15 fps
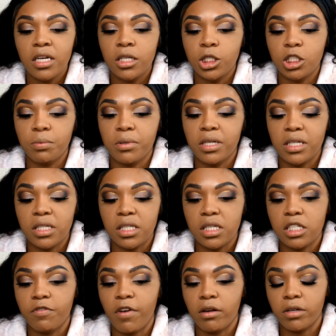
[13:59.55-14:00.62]
just because
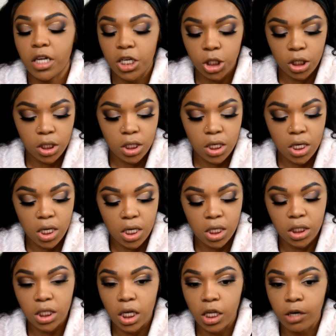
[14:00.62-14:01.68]
this foundation
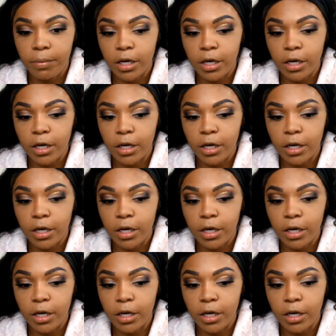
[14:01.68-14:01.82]
is a little